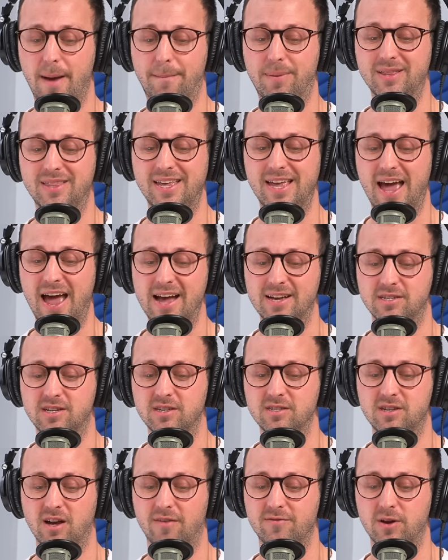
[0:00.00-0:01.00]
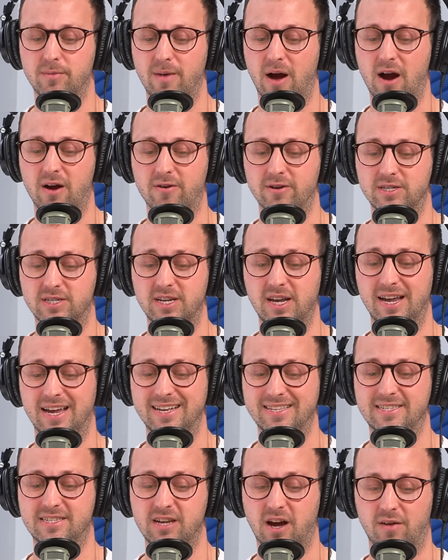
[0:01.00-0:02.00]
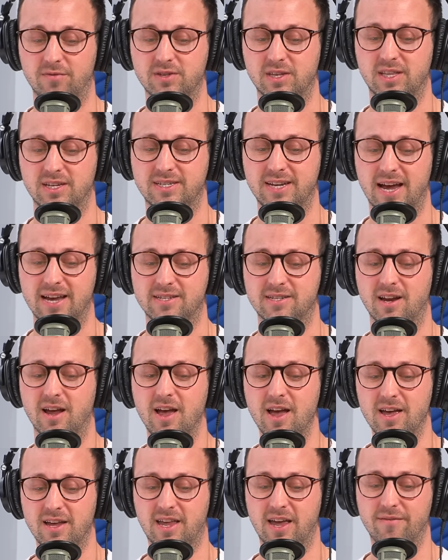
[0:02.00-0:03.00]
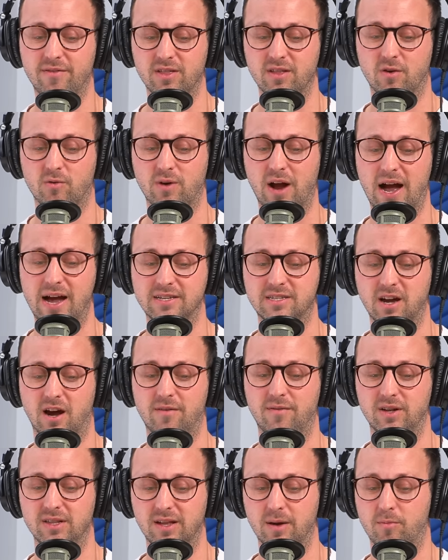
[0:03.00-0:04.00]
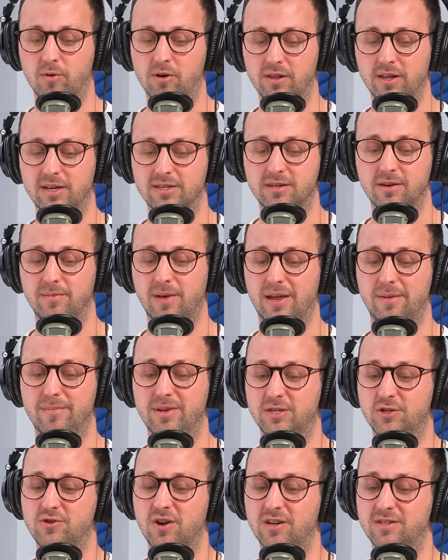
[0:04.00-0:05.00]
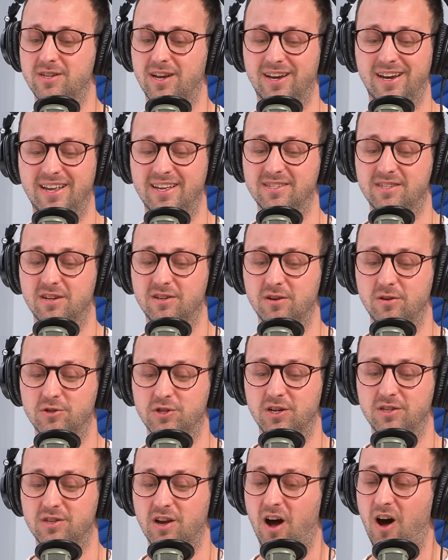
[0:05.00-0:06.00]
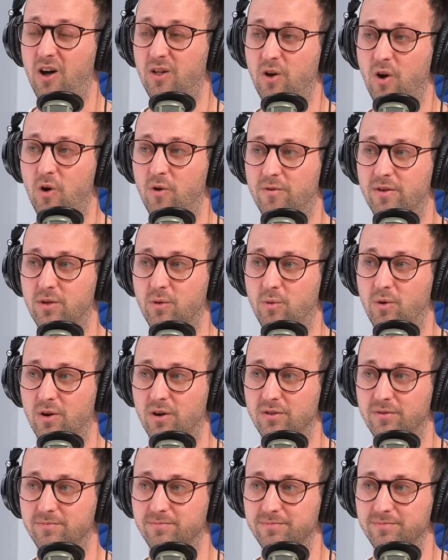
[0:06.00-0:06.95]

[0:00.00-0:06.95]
and put the essence of democracy itself itself to the test, given the rise of liberalism and mistrust in institutions all over the world.